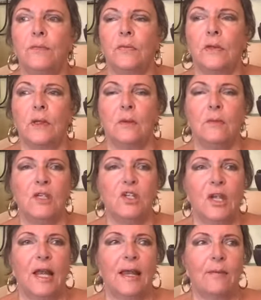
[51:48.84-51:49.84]

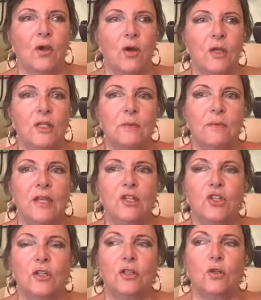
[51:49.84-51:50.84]
Michelle, I'm going to
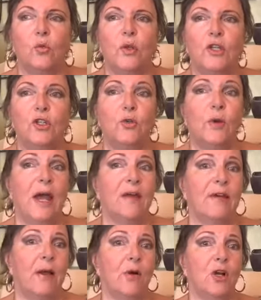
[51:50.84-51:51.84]
mention that we do have
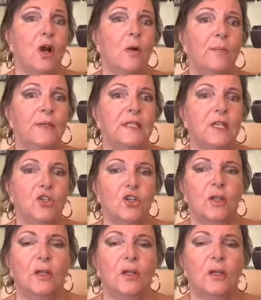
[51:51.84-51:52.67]
our competition.